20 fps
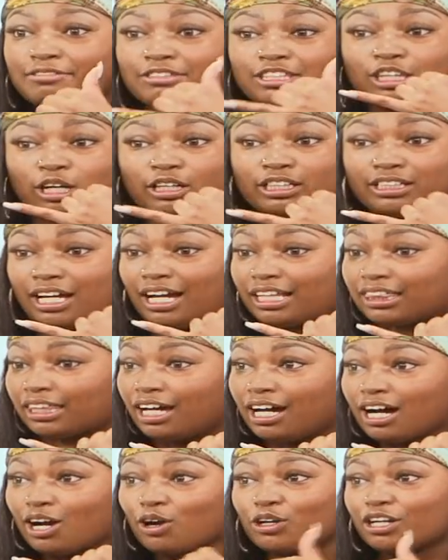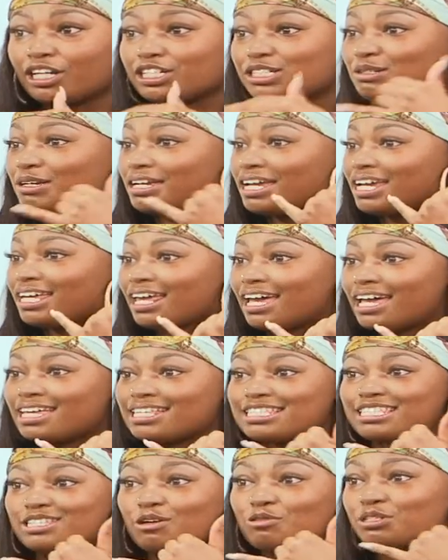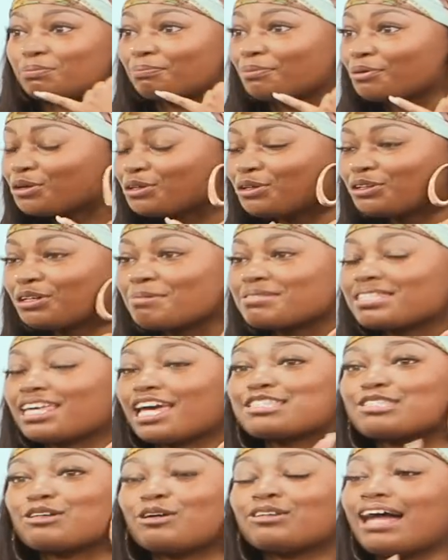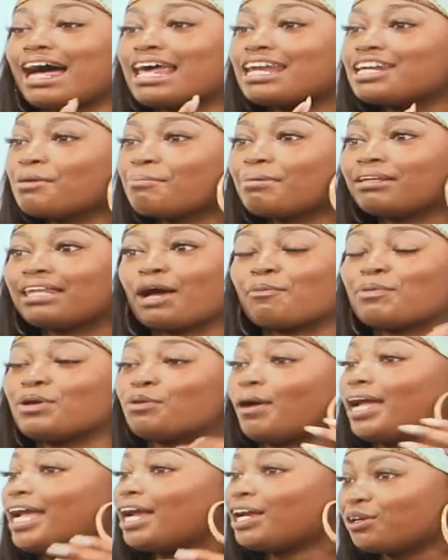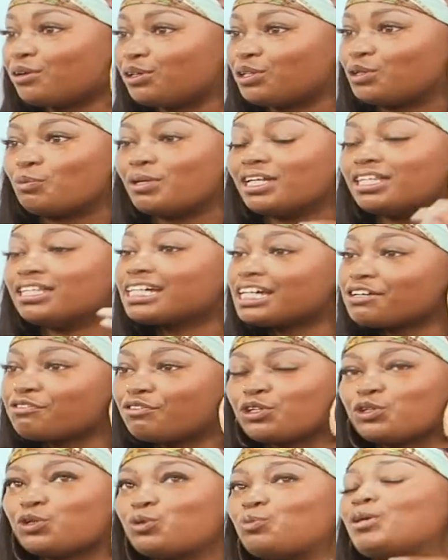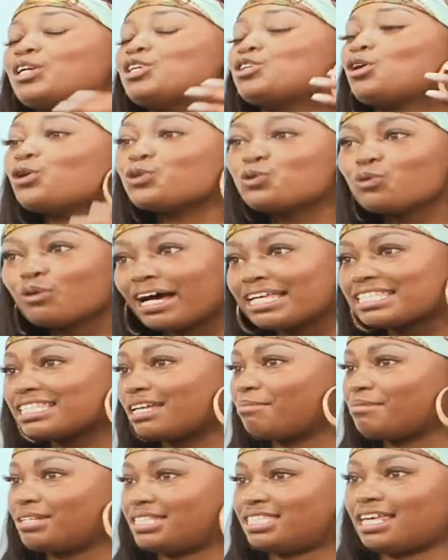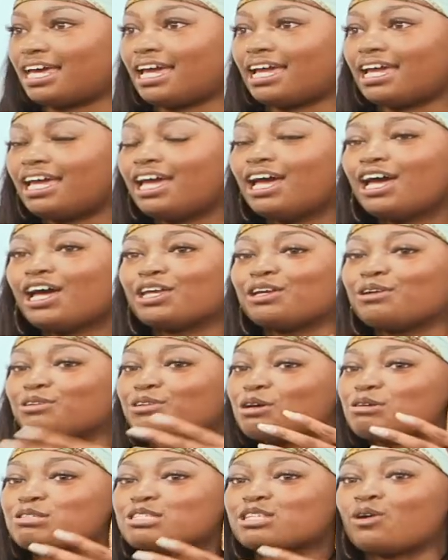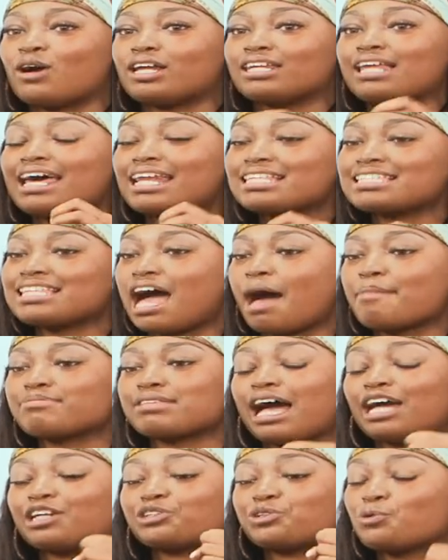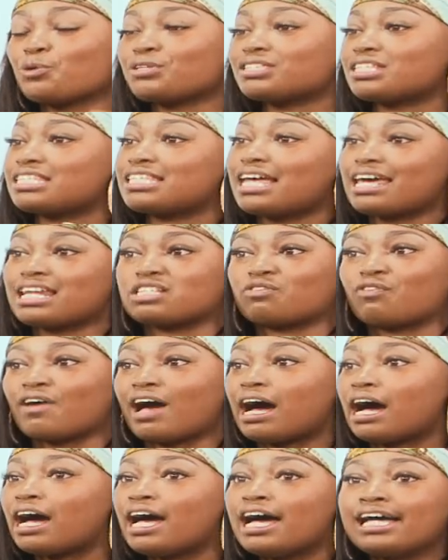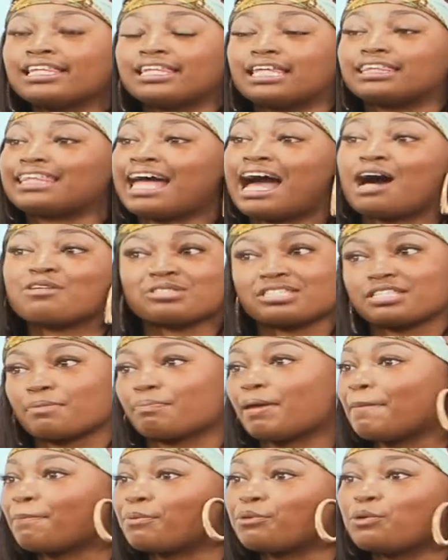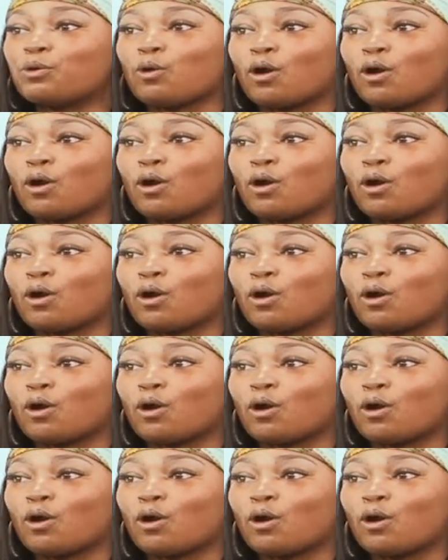that Young Thug, or did you hear that Soulja Boy? You know what I'm saying? So a lot of them be like, we waiting on you, be looking for you, we know you got something to say. So a lot of times I do it to satisfy the thousands of people